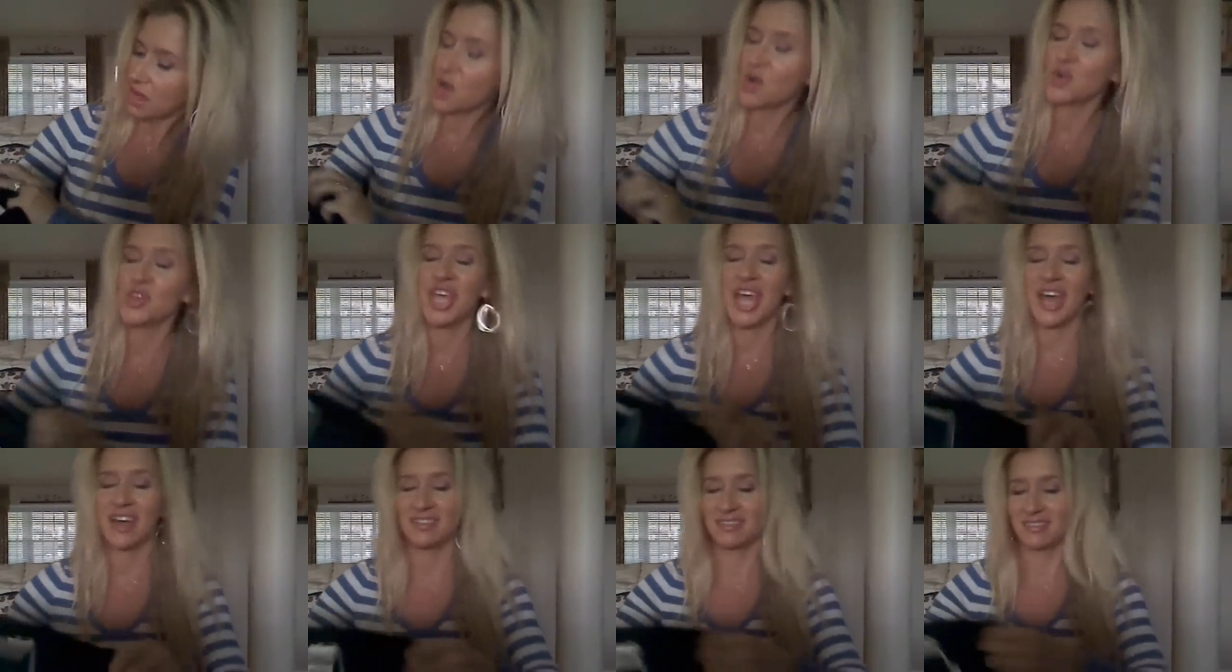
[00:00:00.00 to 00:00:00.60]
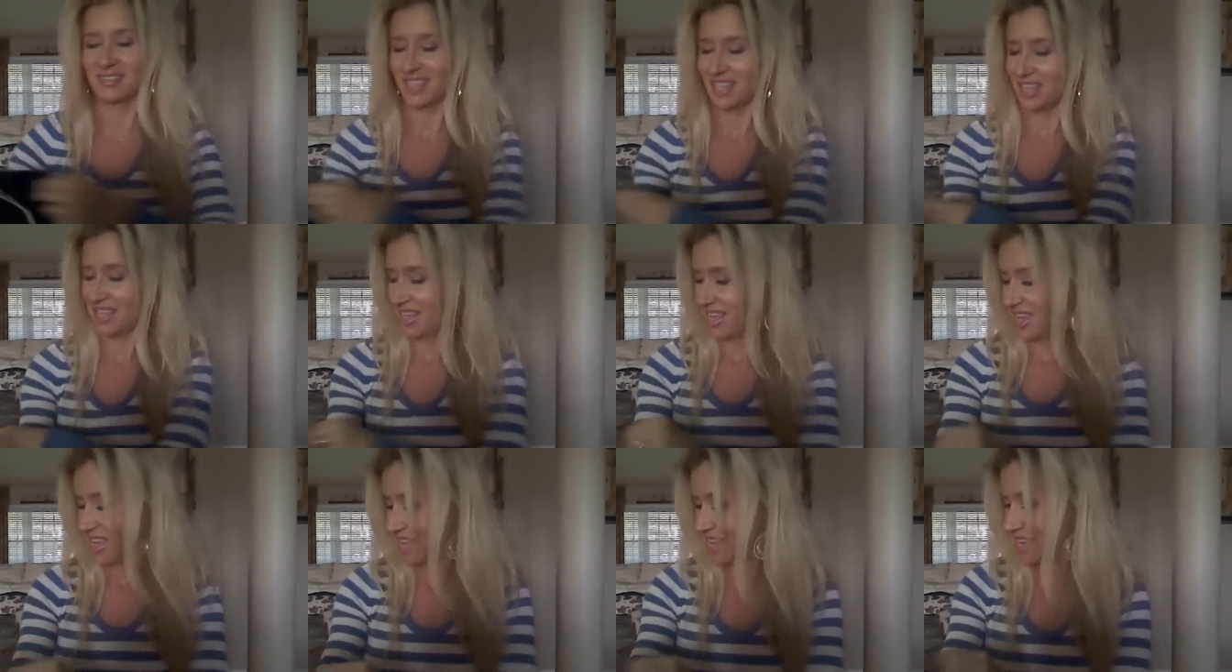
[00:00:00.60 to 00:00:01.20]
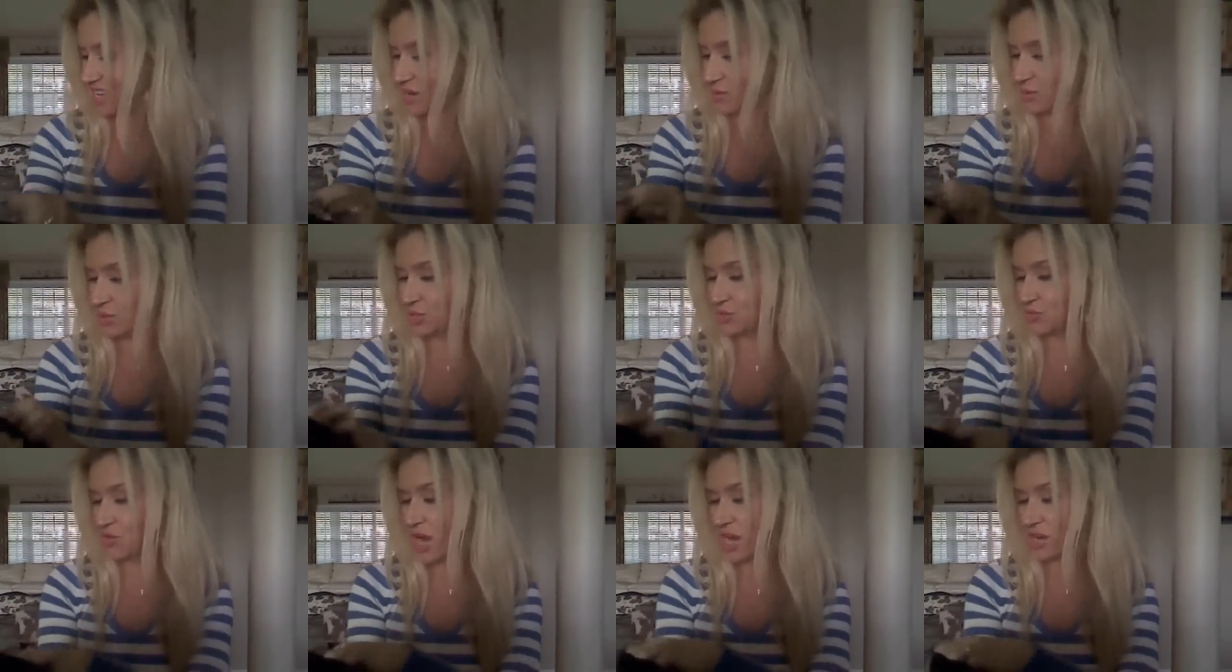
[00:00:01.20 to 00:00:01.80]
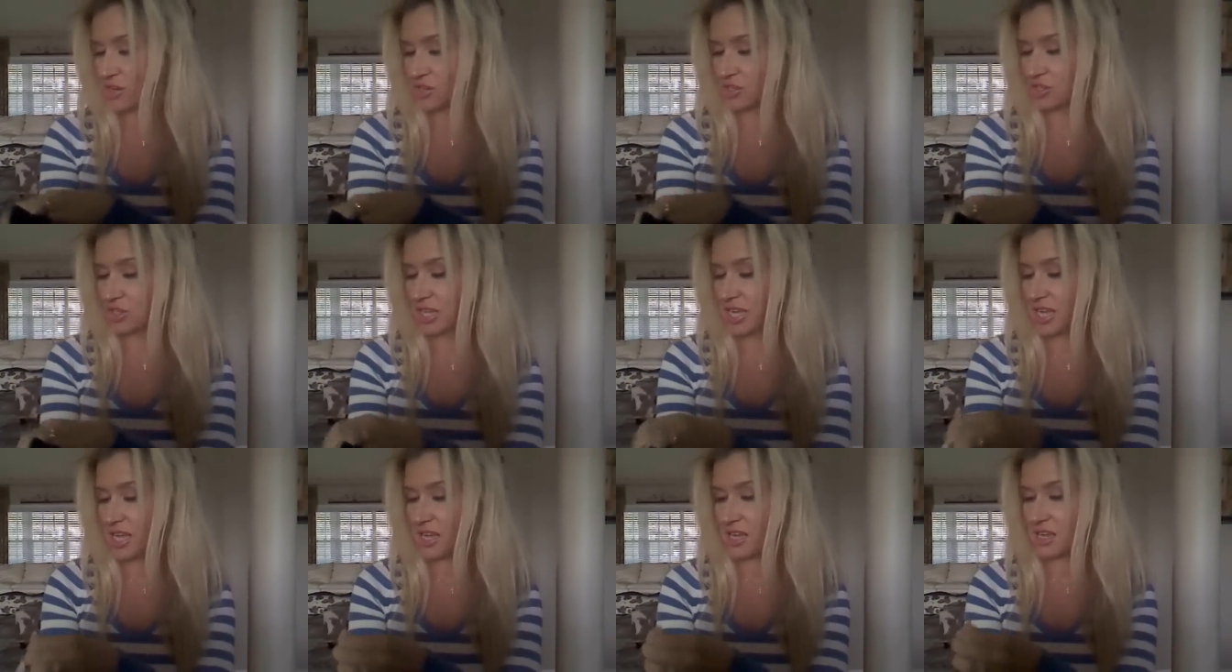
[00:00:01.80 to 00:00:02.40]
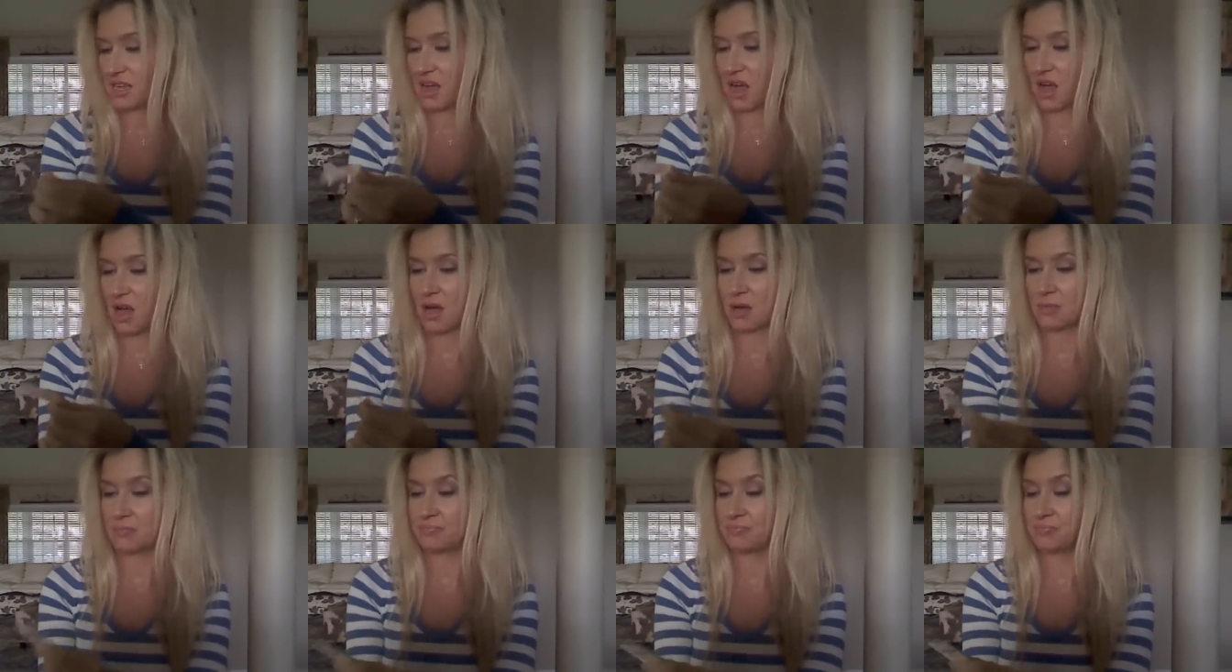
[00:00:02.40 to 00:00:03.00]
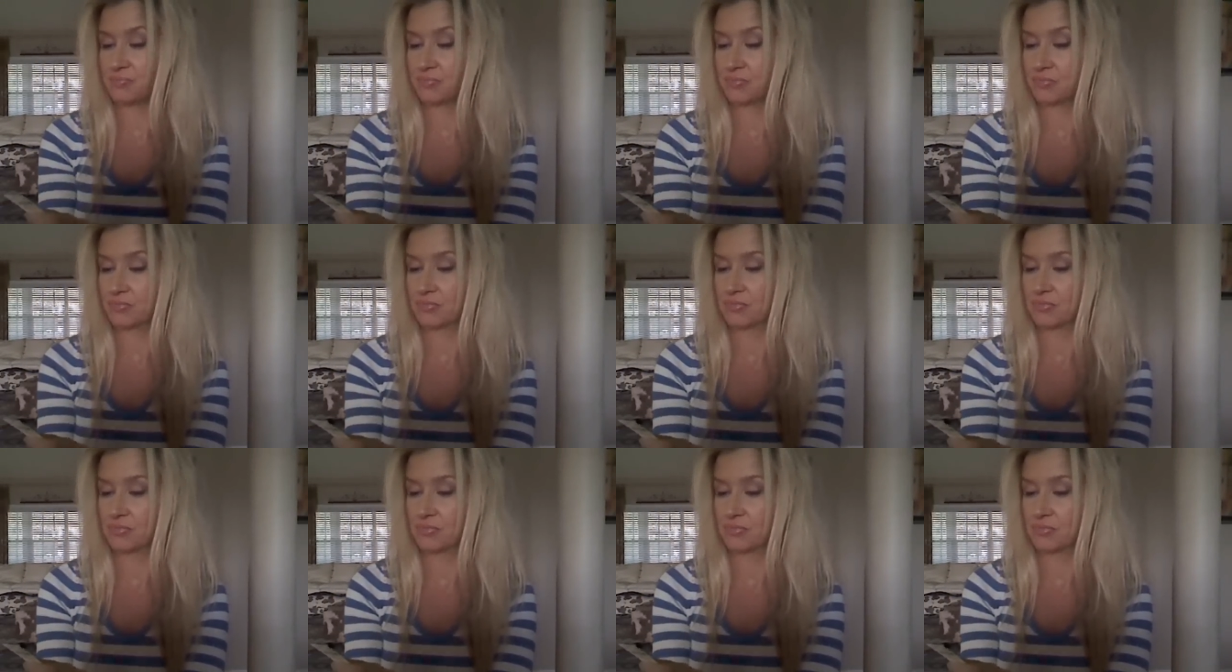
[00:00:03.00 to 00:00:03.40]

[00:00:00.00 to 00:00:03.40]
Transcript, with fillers: Oh yeah. And it was regularly um,